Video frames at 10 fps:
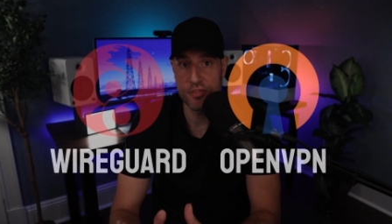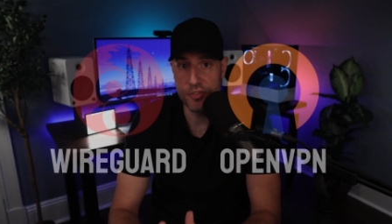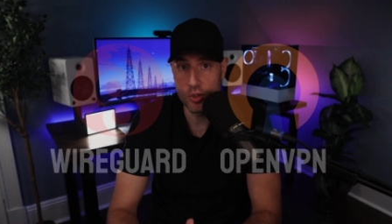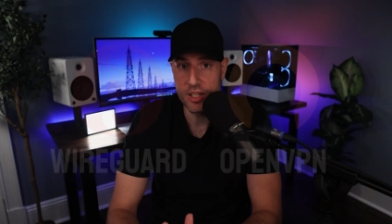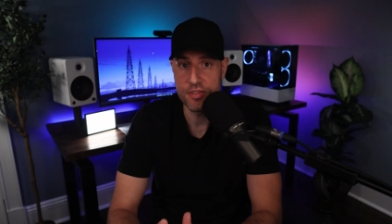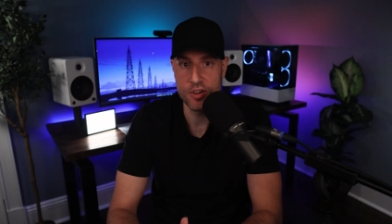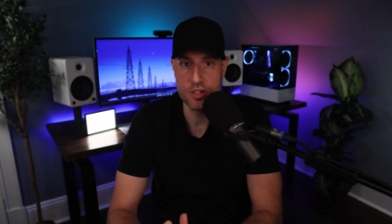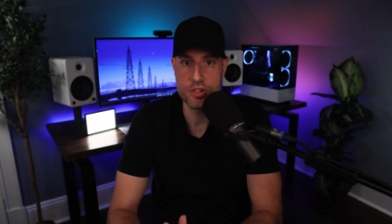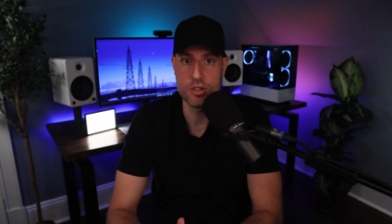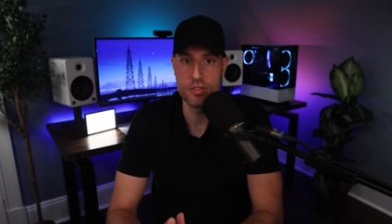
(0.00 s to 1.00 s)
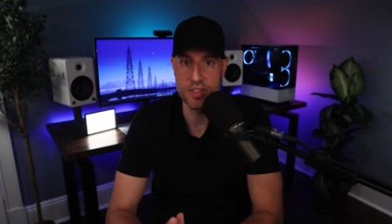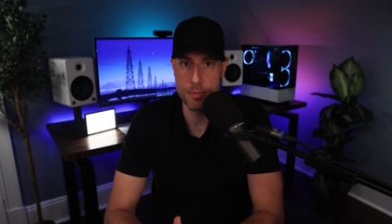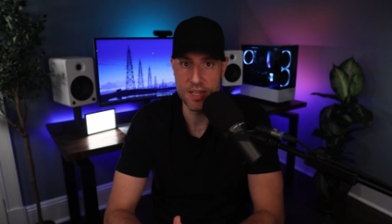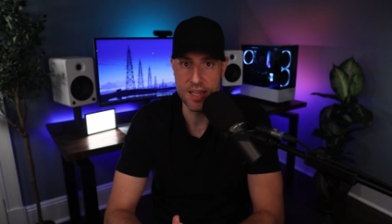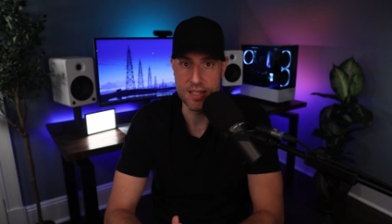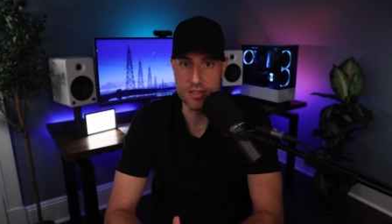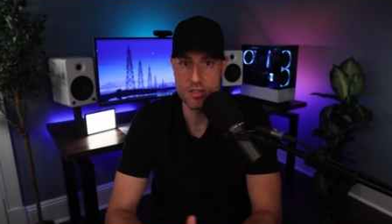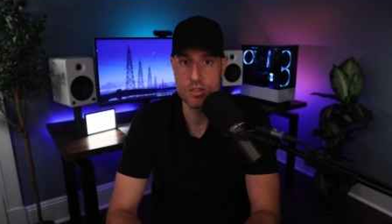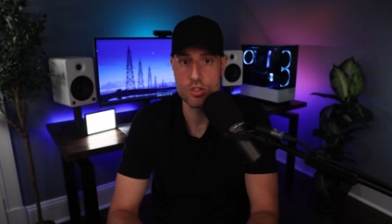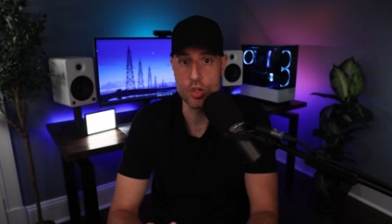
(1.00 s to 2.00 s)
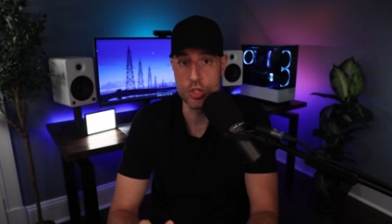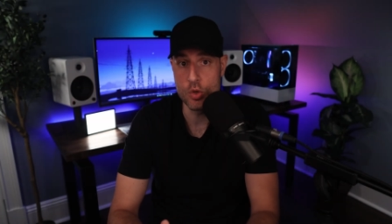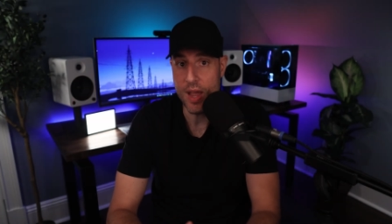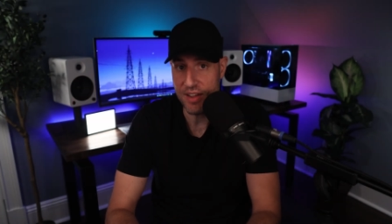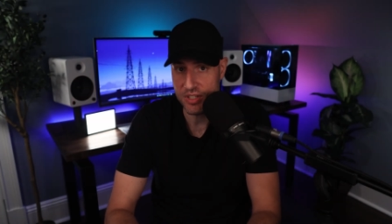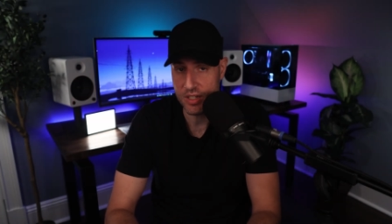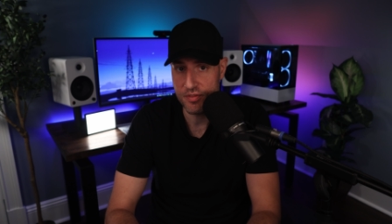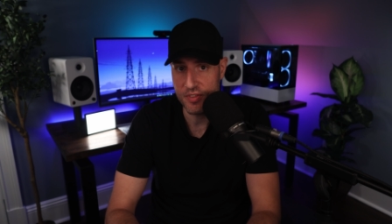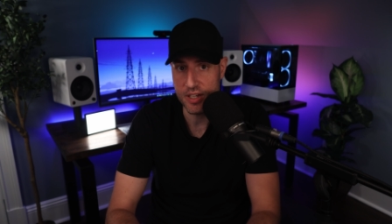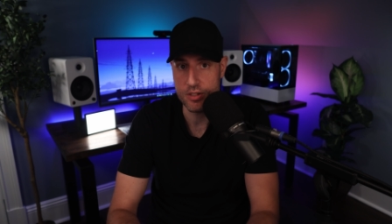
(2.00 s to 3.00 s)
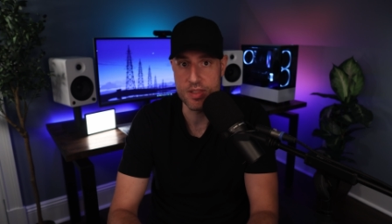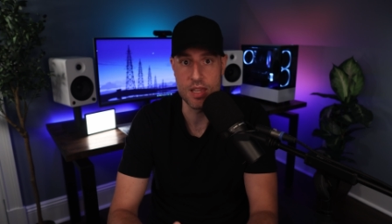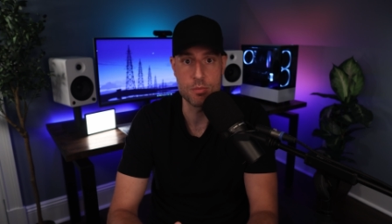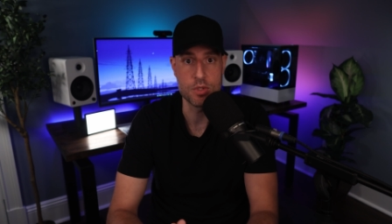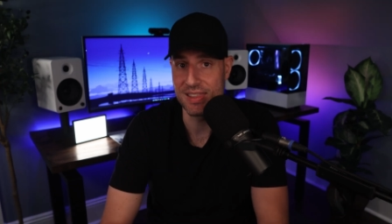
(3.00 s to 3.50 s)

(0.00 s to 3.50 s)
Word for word: fully functional VPNs, so you have to configure them.